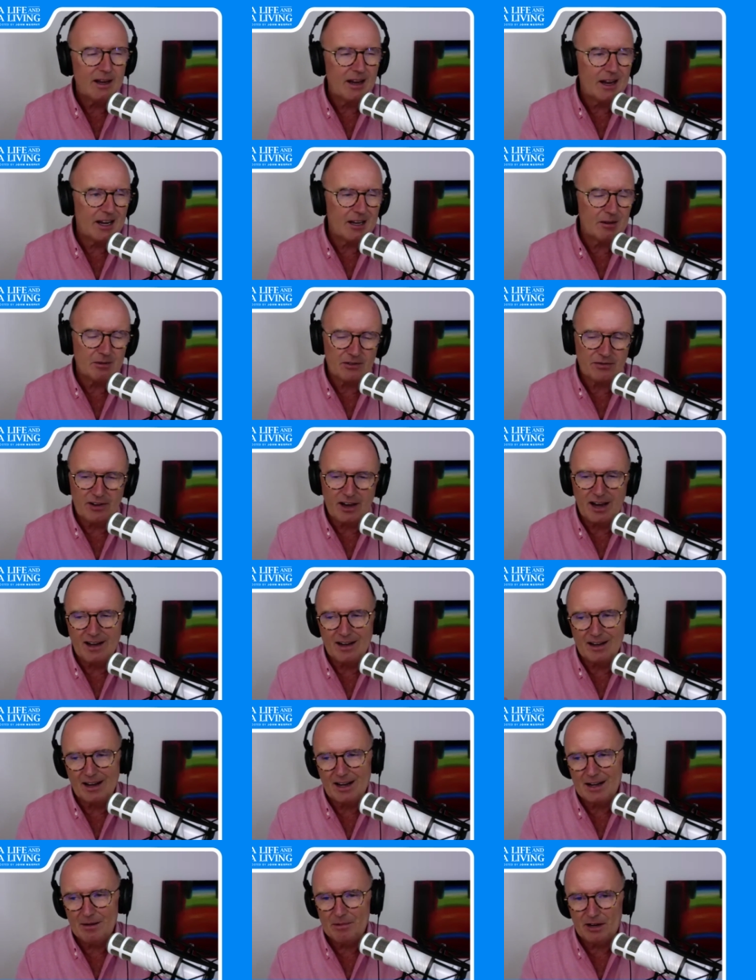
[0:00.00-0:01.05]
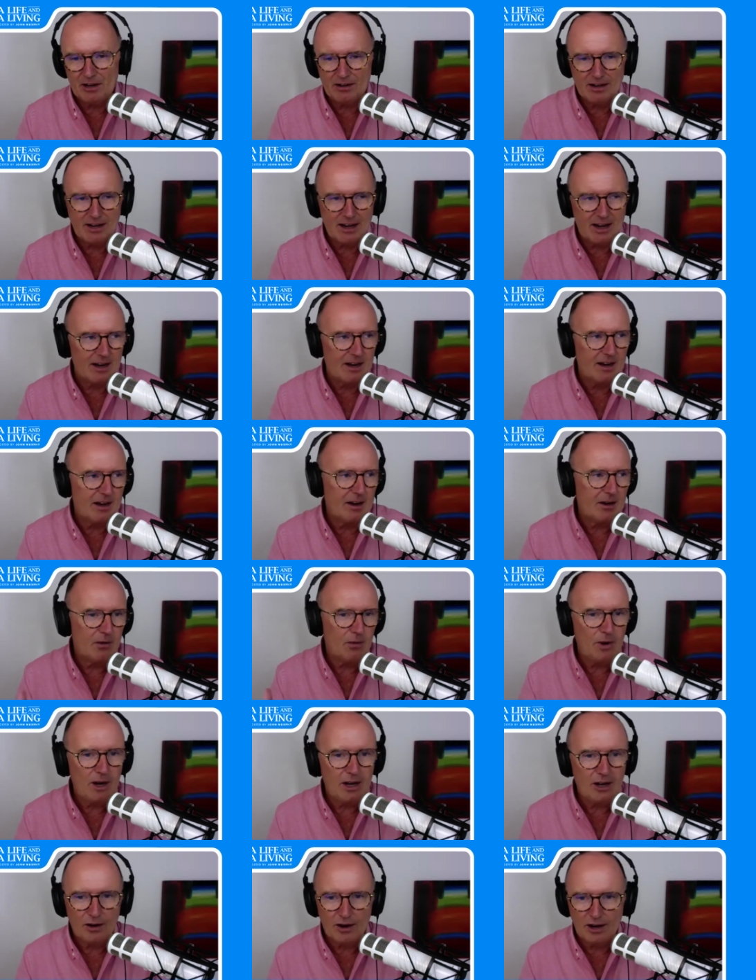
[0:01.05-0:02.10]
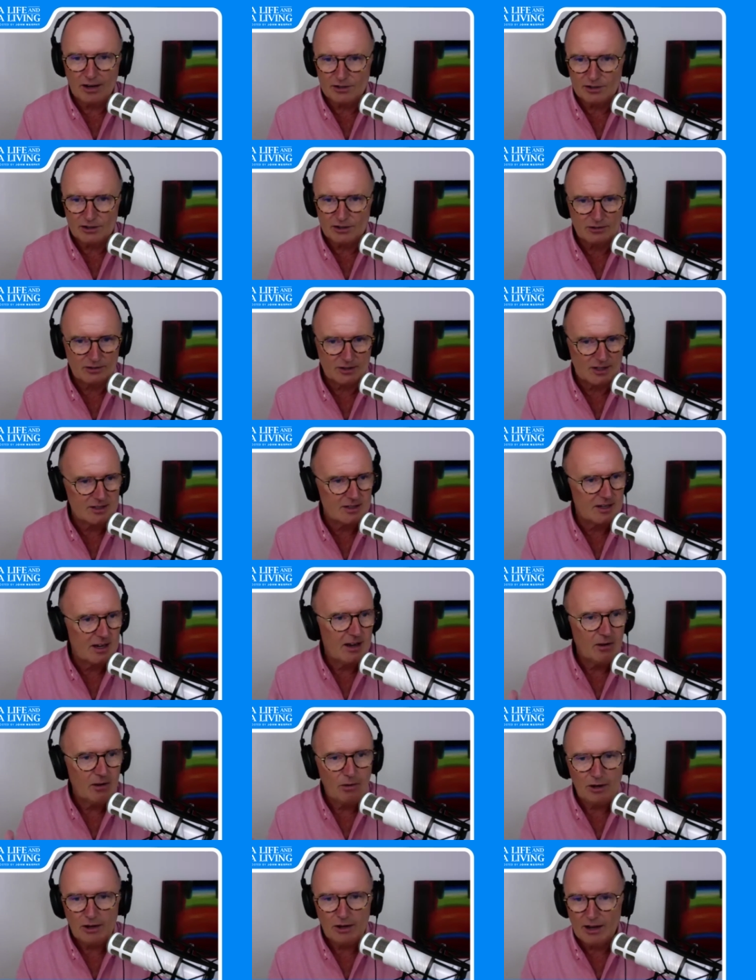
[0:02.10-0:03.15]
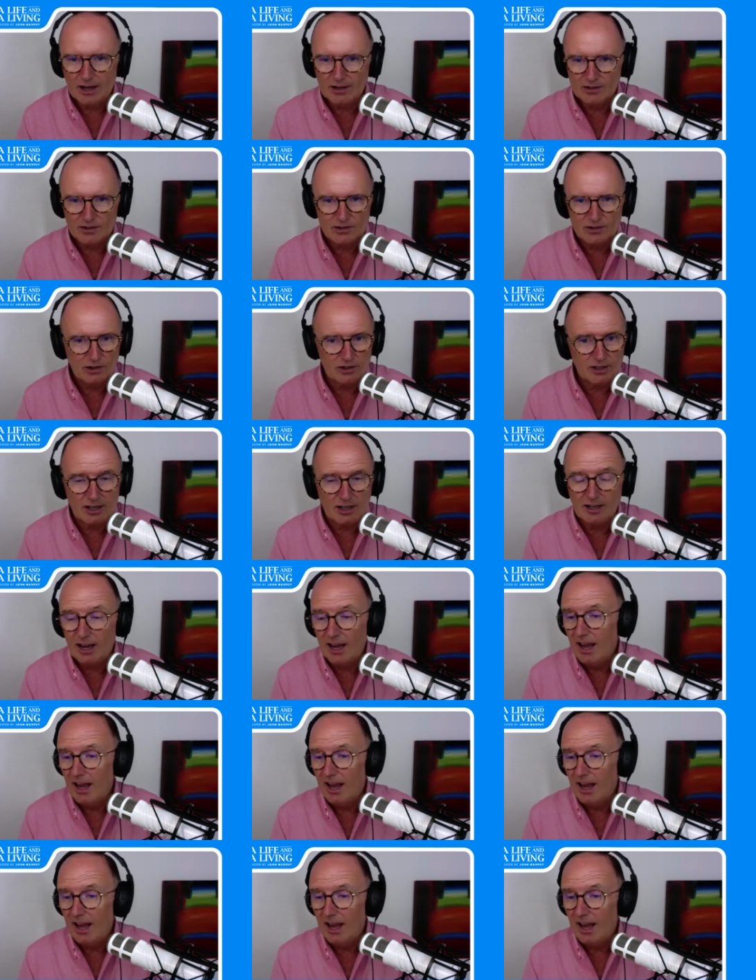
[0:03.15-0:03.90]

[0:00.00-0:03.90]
It'll be fine. It'll be okay. We know how to do this. We know how to sort out.